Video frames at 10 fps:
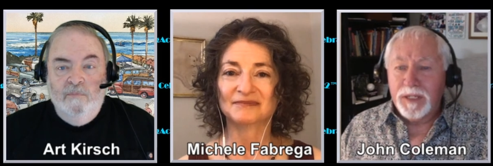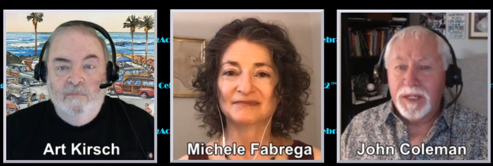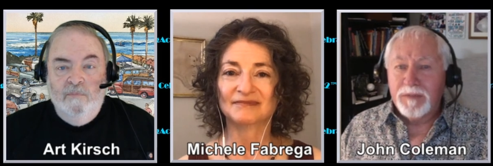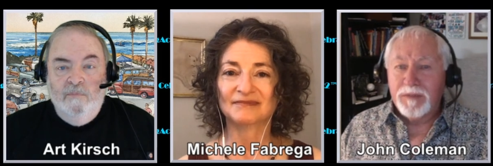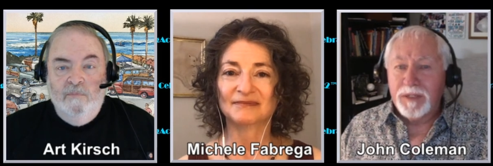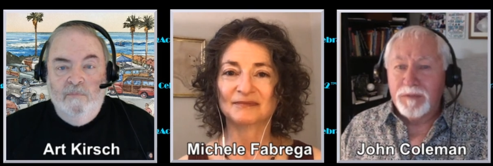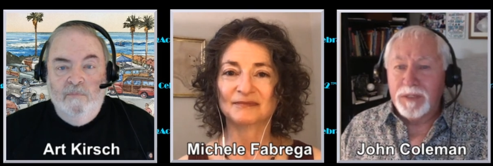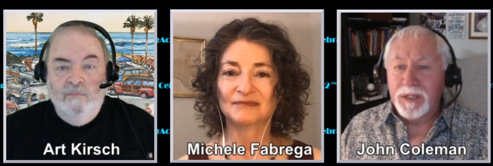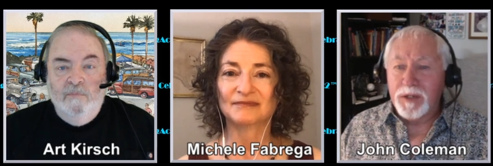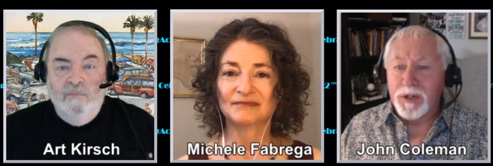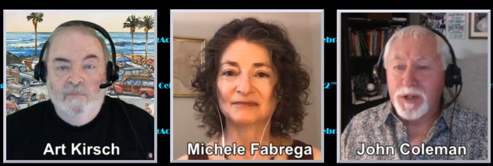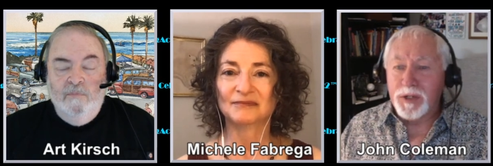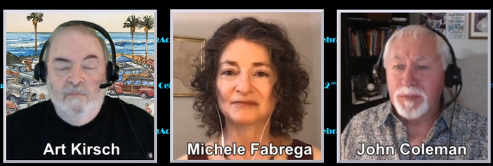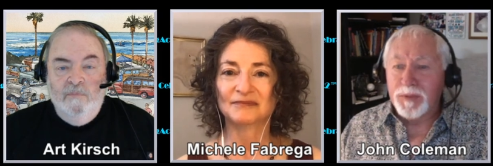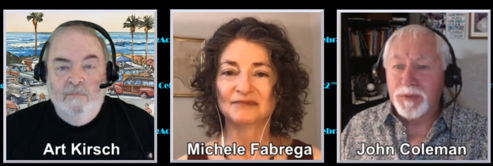Speaker 1: have the
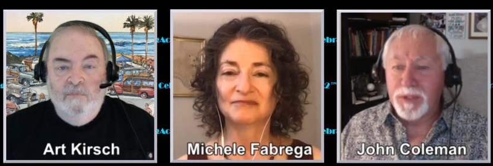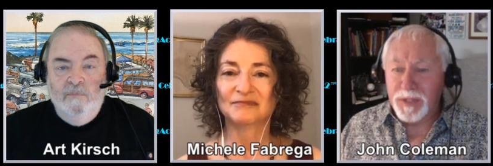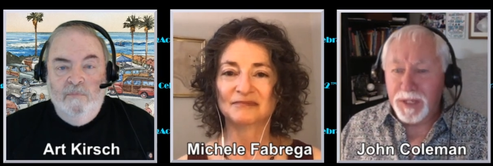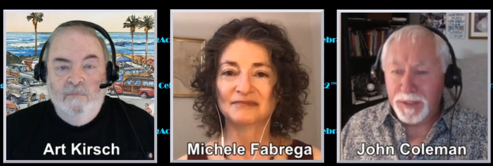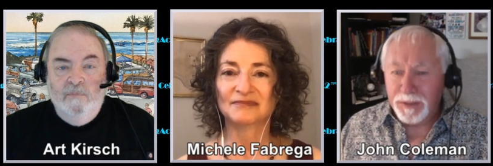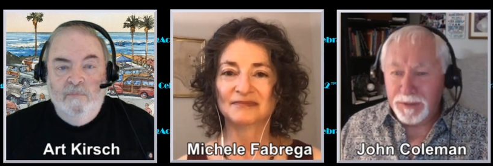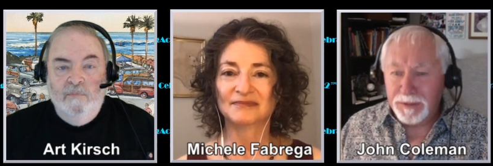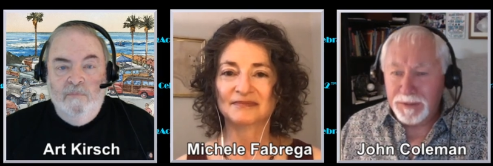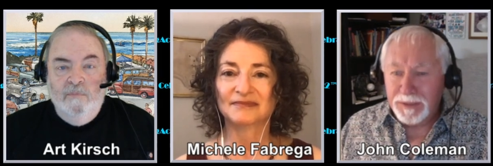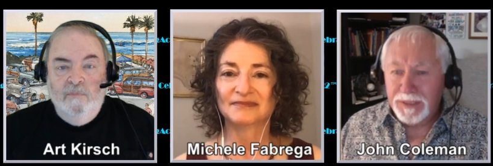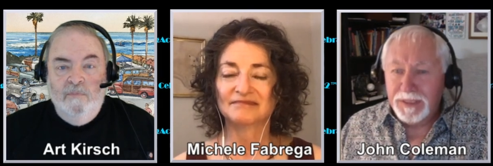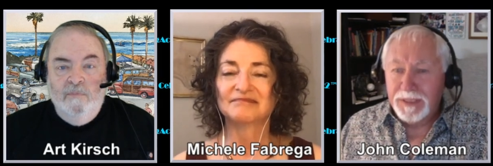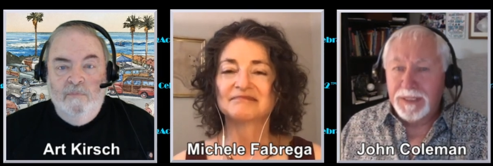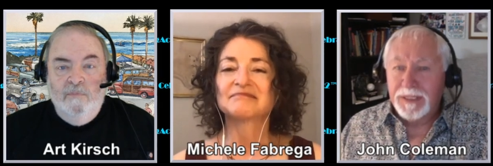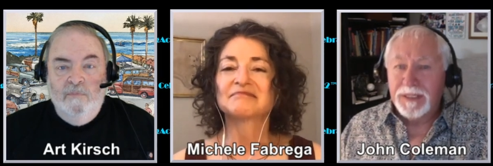relationship you desire
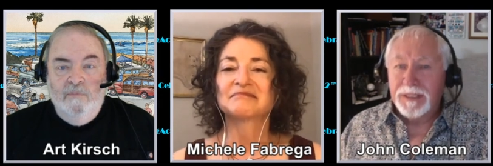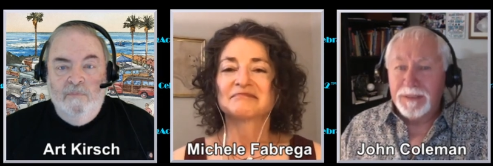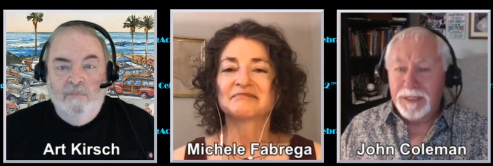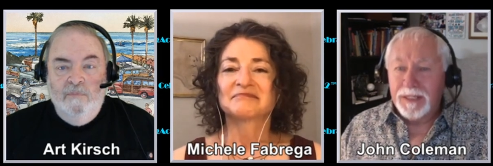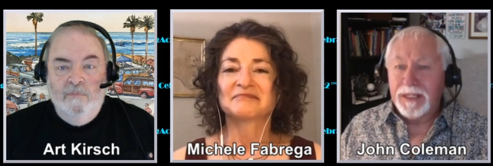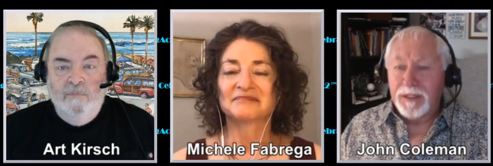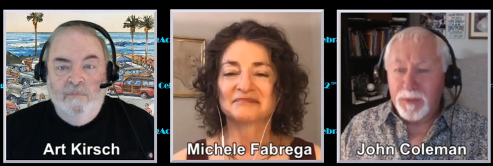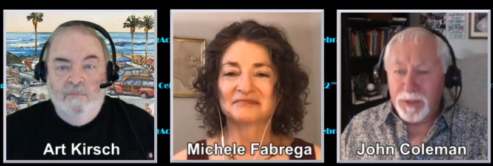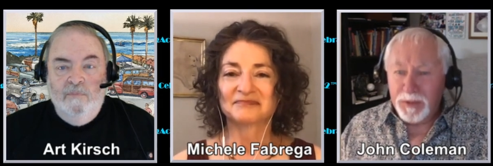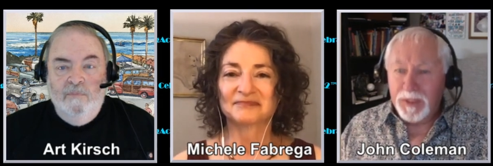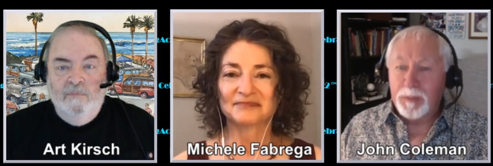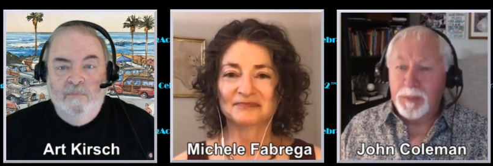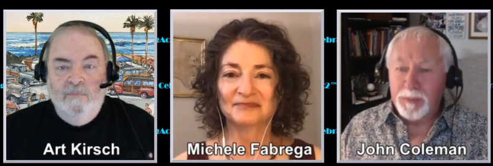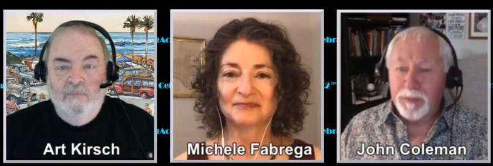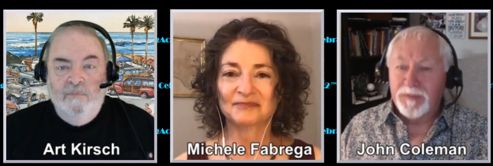uh, and that's what you help
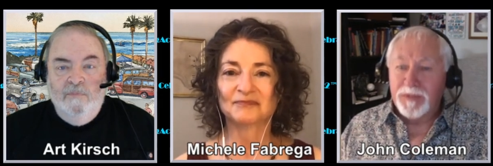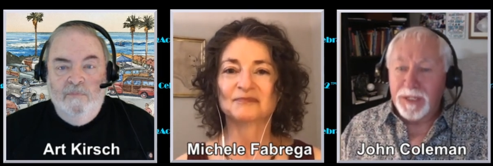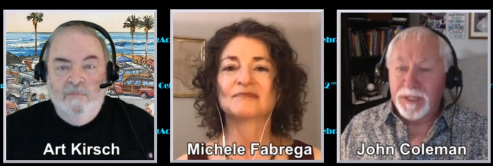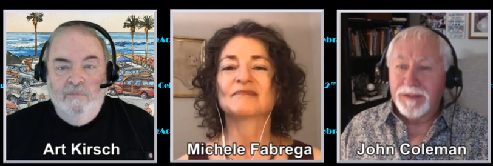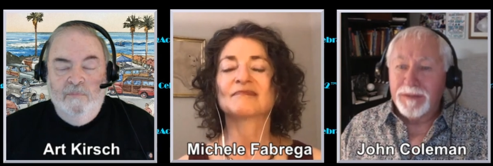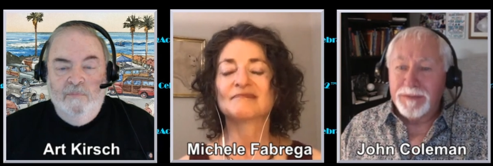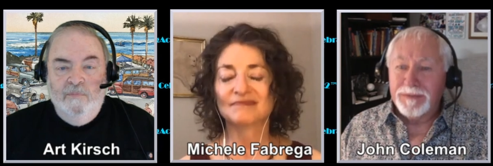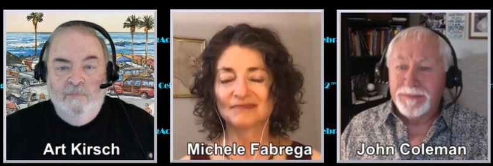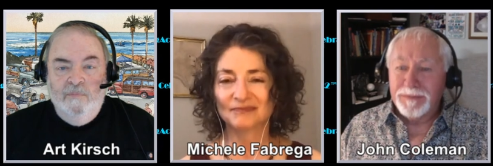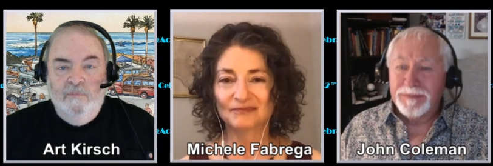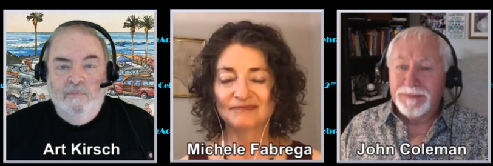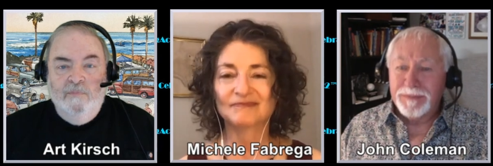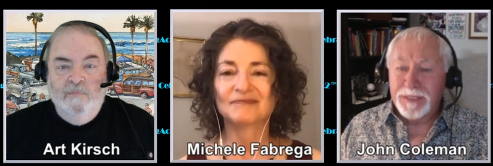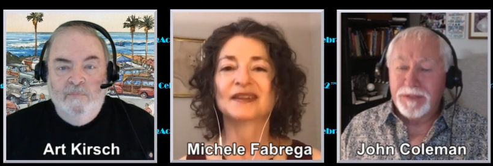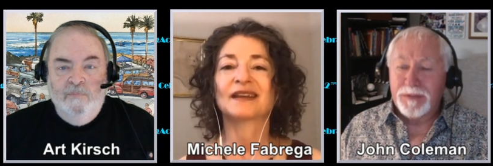people find
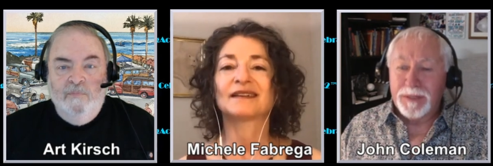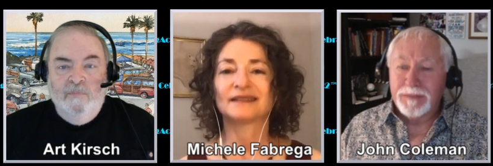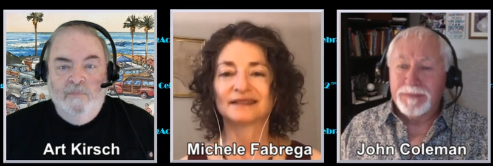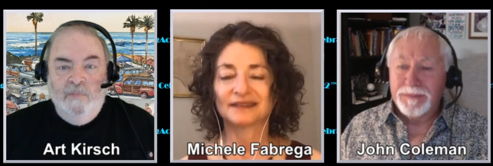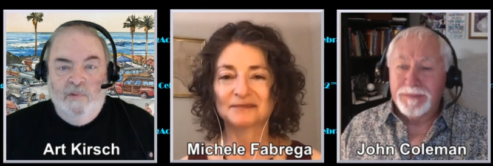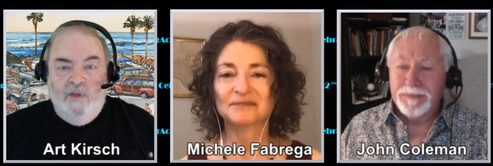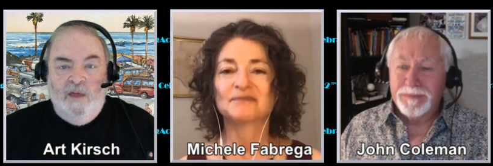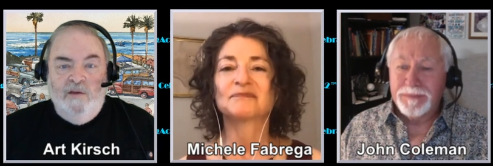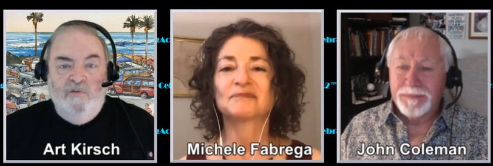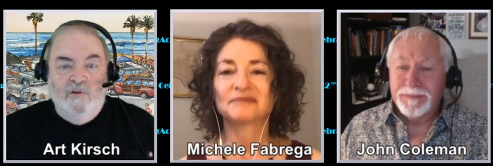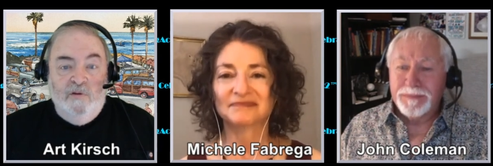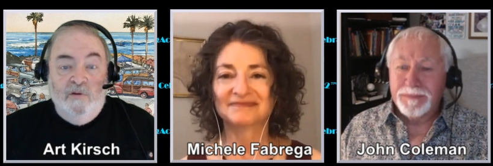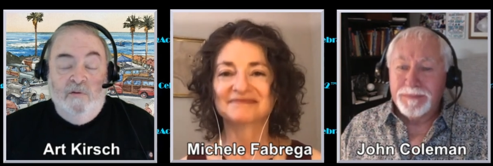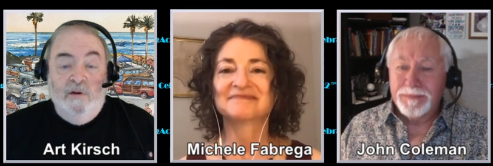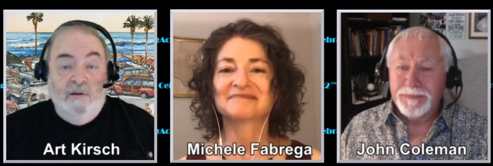that's
Speaker 2: great thank you for another
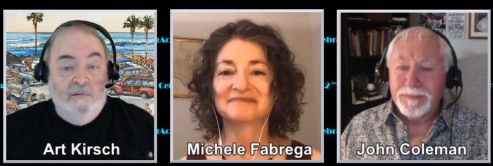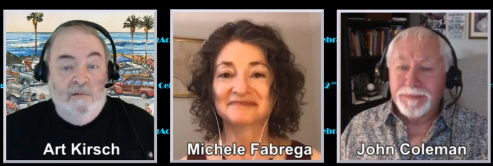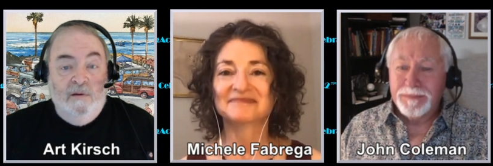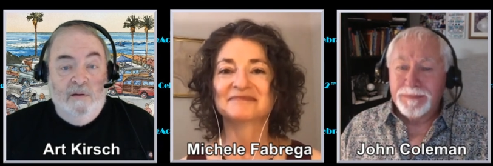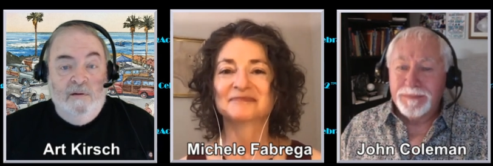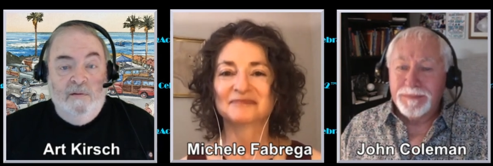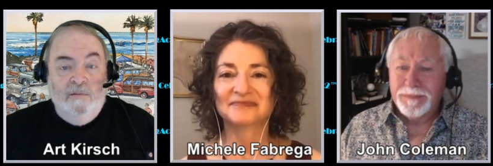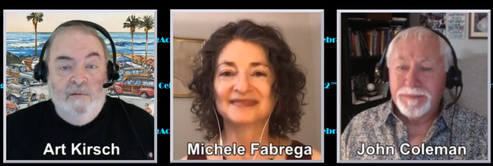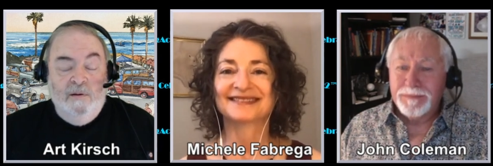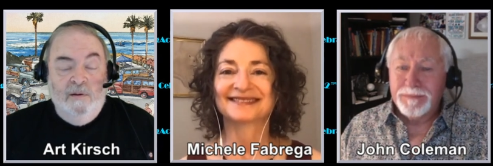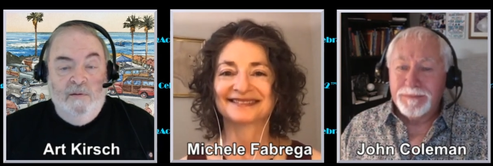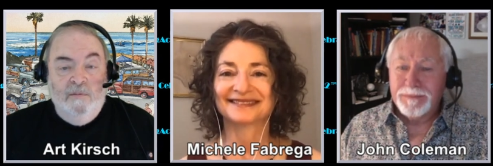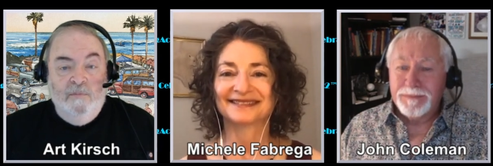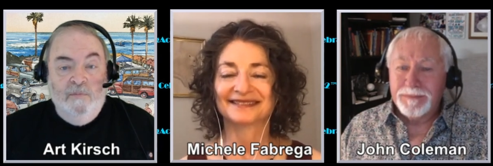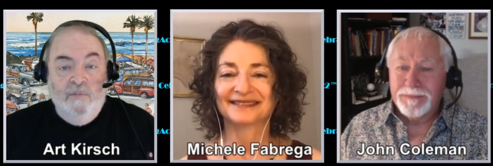great uh,
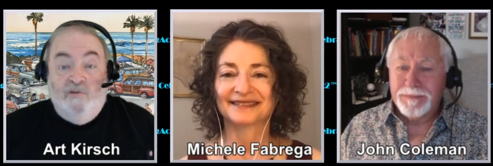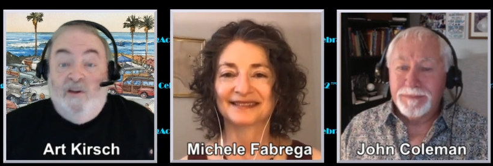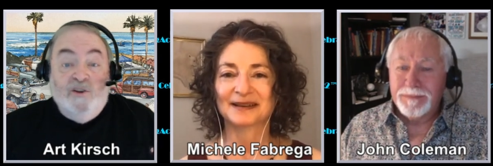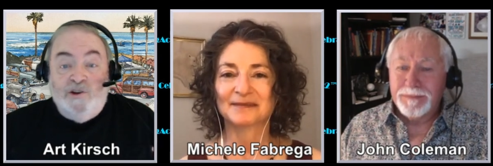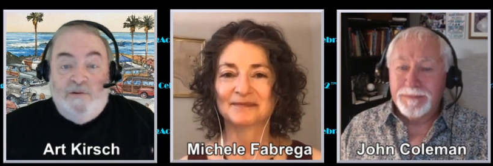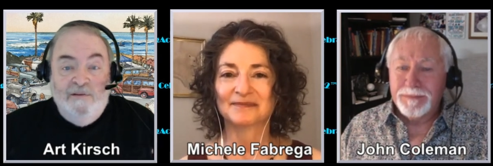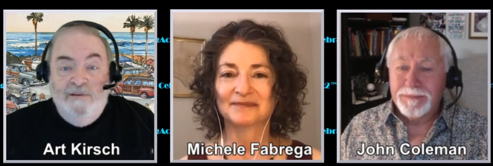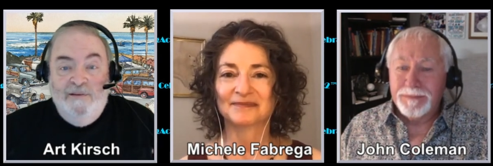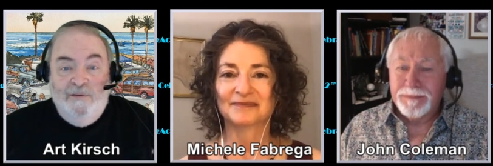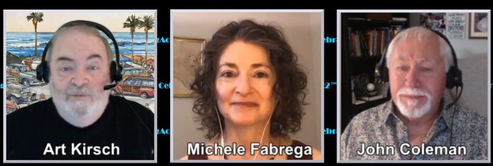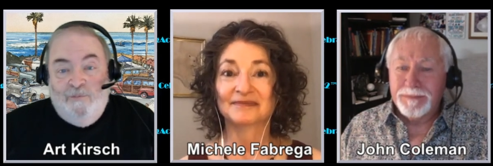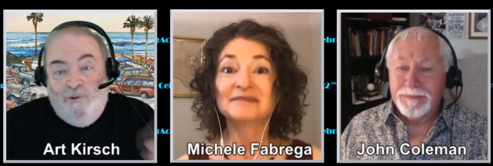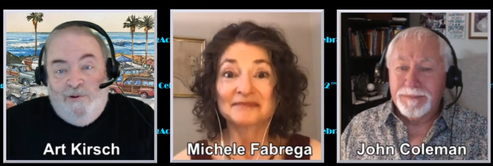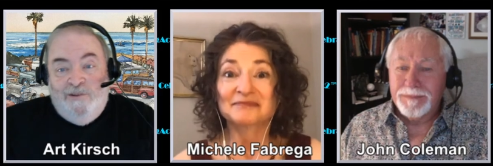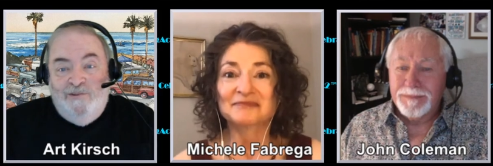session
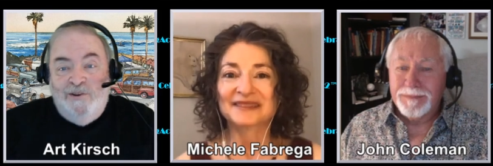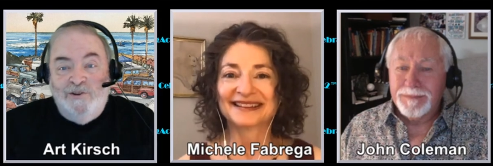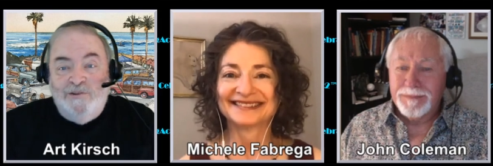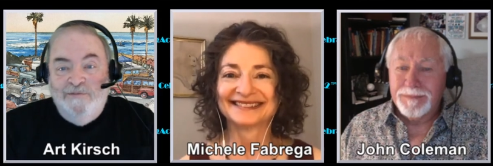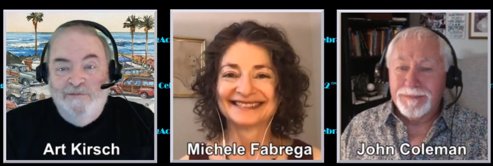we're in a session